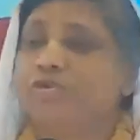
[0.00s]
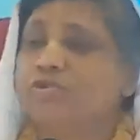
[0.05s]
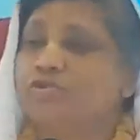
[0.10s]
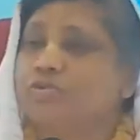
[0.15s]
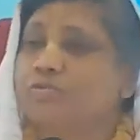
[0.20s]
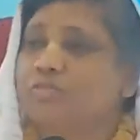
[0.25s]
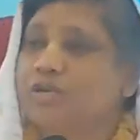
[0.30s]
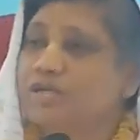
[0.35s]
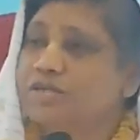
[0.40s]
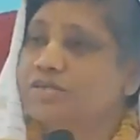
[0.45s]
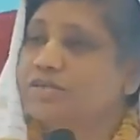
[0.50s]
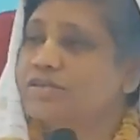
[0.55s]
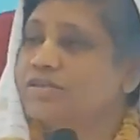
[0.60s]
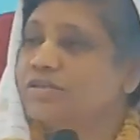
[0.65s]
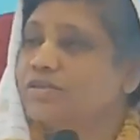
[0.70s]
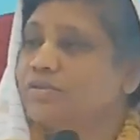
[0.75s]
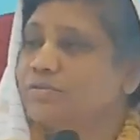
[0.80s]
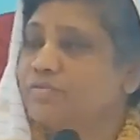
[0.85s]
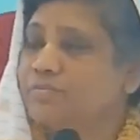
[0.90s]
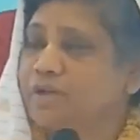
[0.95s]
masters are
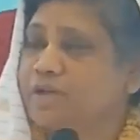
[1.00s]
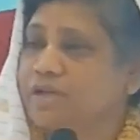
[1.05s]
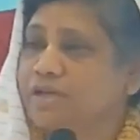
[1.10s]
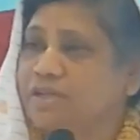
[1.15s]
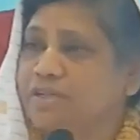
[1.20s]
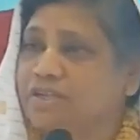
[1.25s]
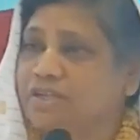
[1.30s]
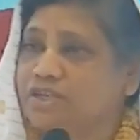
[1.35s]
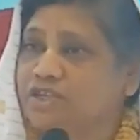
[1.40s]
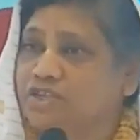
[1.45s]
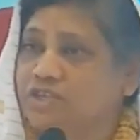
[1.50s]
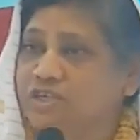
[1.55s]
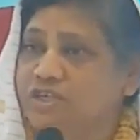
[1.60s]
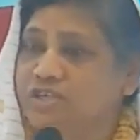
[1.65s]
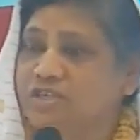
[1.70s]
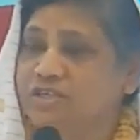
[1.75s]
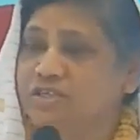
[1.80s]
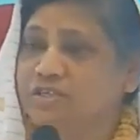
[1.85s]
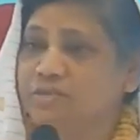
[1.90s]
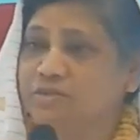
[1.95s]
compared, the
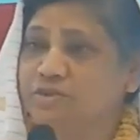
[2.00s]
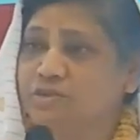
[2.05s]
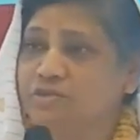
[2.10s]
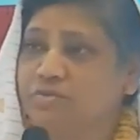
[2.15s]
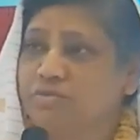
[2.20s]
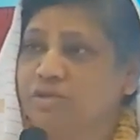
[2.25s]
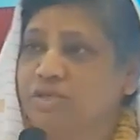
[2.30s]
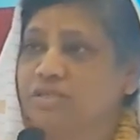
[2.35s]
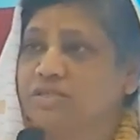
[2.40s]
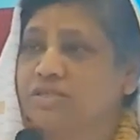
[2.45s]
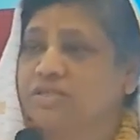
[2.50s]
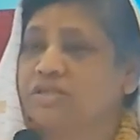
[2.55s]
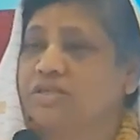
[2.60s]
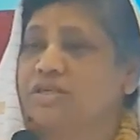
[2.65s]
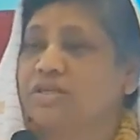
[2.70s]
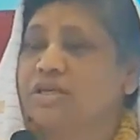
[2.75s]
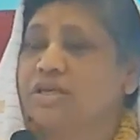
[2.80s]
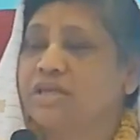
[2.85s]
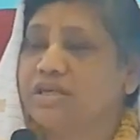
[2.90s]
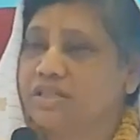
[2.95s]
initiating spiritual master,
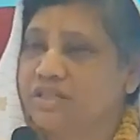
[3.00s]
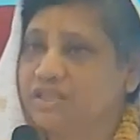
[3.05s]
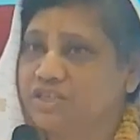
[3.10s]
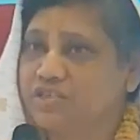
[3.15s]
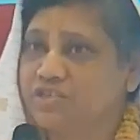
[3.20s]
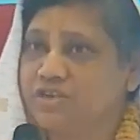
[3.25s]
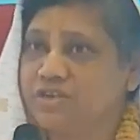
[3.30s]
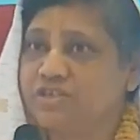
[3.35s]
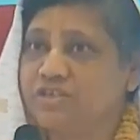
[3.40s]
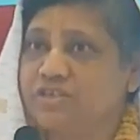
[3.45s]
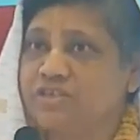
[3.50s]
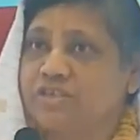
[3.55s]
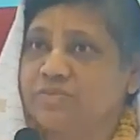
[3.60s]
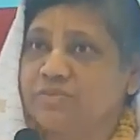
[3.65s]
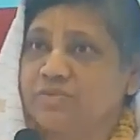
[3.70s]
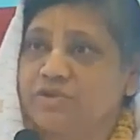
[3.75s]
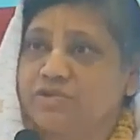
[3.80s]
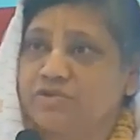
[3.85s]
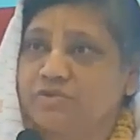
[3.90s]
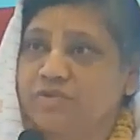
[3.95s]
the instructing
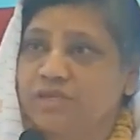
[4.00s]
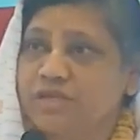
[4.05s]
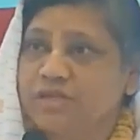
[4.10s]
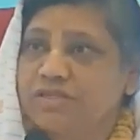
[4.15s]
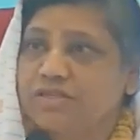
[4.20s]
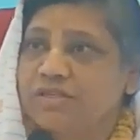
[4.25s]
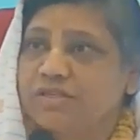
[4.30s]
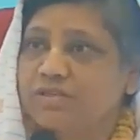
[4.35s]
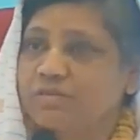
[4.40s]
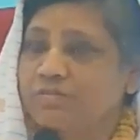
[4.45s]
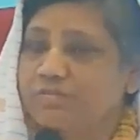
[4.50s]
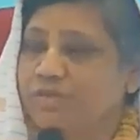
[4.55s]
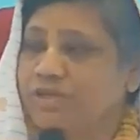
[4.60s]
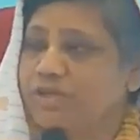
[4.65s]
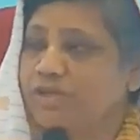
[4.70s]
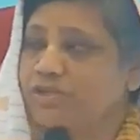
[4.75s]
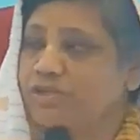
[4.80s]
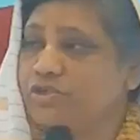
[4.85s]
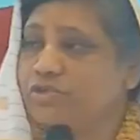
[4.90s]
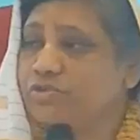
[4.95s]
spiritual master
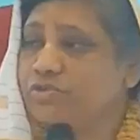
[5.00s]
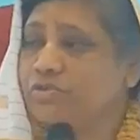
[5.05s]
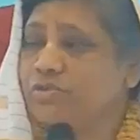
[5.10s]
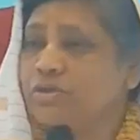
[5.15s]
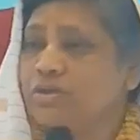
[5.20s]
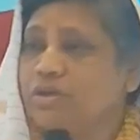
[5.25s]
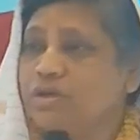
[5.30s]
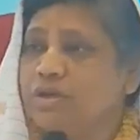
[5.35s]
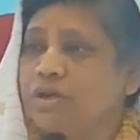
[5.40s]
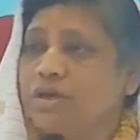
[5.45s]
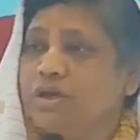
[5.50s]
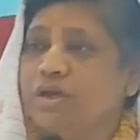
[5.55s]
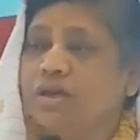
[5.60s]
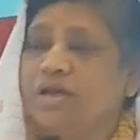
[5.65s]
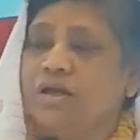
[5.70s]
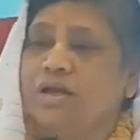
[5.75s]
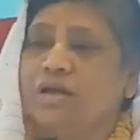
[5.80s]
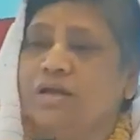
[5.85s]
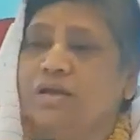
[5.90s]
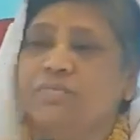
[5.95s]
compared to
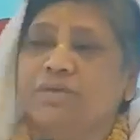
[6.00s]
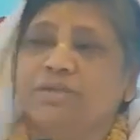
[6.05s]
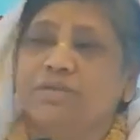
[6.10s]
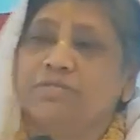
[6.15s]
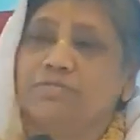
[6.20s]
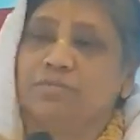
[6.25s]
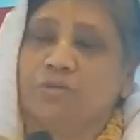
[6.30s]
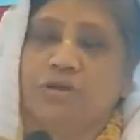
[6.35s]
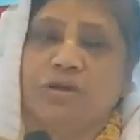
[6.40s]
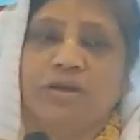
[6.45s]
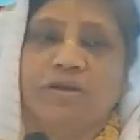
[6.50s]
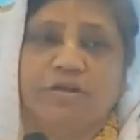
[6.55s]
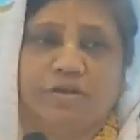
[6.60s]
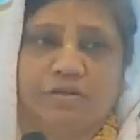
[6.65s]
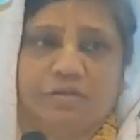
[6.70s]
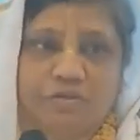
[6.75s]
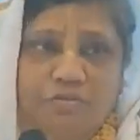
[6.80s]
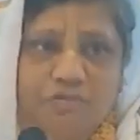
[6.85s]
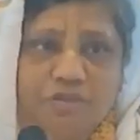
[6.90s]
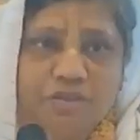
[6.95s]
Madan Mohan and
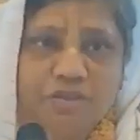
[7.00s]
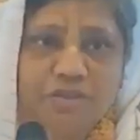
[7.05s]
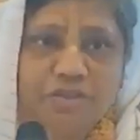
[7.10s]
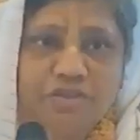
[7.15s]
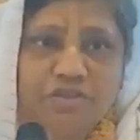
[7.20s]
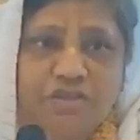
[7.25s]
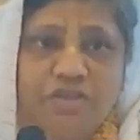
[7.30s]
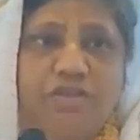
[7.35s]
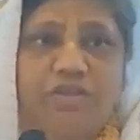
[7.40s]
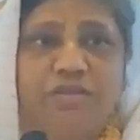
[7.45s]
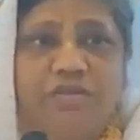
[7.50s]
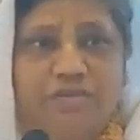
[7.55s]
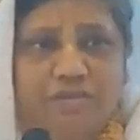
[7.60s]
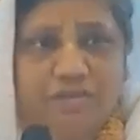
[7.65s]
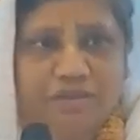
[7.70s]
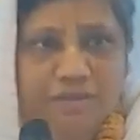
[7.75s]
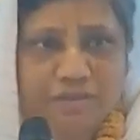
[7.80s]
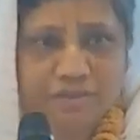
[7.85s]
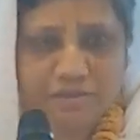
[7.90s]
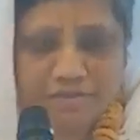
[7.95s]
Govindaji,
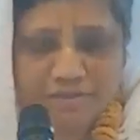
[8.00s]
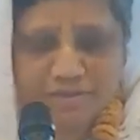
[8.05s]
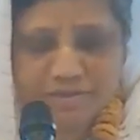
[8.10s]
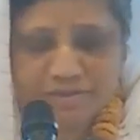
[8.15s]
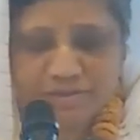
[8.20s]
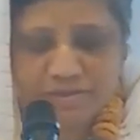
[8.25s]
like this.